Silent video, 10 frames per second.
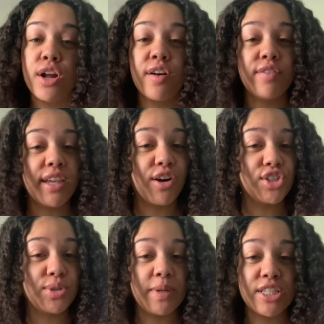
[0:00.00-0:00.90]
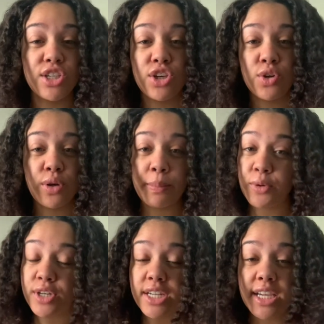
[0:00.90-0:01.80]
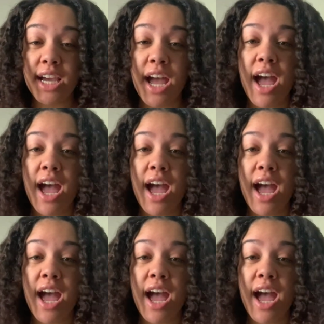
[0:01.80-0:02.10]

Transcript: of the LGBTQ community,